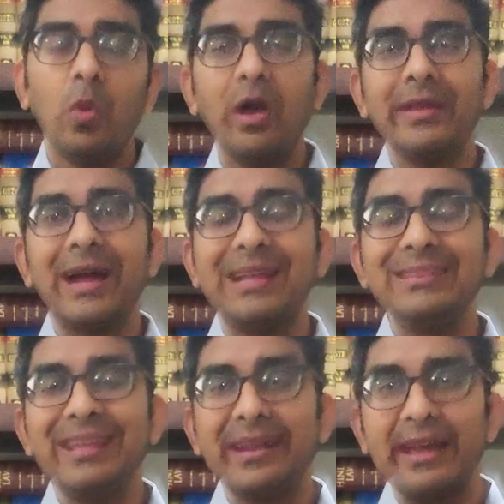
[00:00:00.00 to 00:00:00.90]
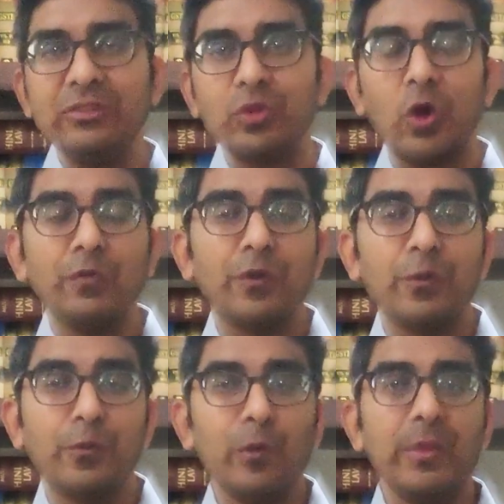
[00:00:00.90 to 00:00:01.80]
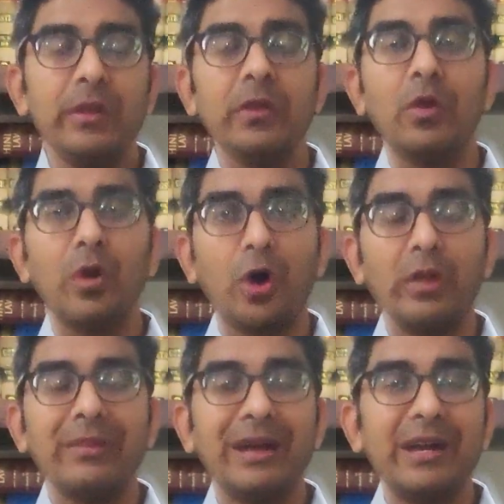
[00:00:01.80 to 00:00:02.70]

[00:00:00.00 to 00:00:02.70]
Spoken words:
what are the rights of a woman or